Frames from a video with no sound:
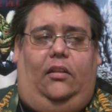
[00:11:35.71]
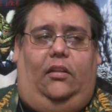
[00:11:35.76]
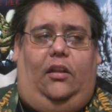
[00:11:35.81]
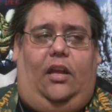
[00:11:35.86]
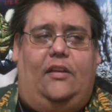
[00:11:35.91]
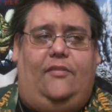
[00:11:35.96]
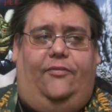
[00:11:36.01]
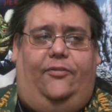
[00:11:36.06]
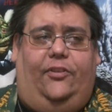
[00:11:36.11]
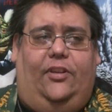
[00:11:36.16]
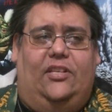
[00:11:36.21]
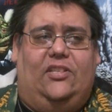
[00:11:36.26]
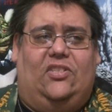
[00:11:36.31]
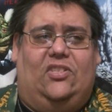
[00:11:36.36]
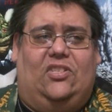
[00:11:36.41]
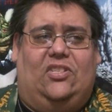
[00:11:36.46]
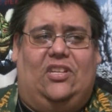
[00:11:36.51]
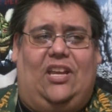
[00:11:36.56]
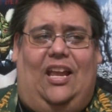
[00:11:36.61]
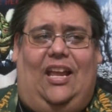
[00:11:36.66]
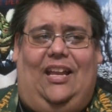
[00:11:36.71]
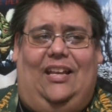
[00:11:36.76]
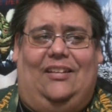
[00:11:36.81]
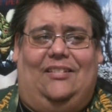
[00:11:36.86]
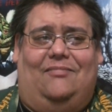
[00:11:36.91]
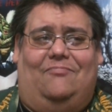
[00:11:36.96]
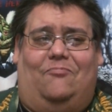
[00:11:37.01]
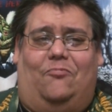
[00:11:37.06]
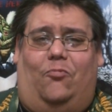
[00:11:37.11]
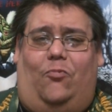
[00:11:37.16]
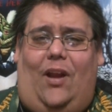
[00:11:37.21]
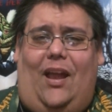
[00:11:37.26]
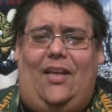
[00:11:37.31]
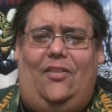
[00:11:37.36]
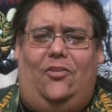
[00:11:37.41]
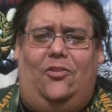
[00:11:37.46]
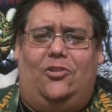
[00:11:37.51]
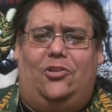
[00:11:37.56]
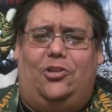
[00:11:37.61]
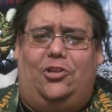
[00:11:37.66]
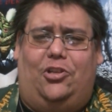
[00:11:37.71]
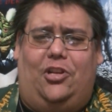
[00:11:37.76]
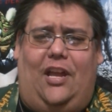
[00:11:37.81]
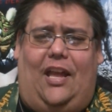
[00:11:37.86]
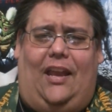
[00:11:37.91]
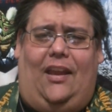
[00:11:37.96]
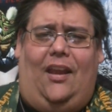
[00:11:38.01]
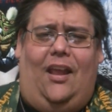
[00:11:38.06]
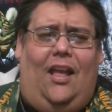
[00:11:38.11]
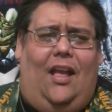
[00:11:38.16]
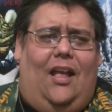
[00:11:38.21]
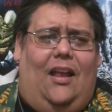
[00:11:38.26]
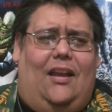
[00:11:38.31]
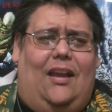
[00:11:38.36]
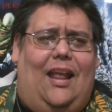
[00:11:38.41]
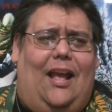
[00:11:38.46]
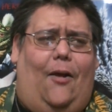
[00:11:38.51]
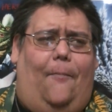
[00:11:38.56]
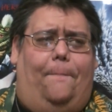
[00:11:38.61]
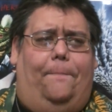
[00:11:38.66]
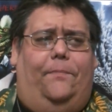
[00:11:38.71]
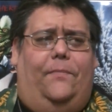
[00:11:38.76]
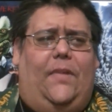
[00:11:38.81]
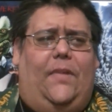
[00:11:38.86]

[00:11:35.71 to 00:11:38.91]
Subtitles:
lifeless and rather shit. Now,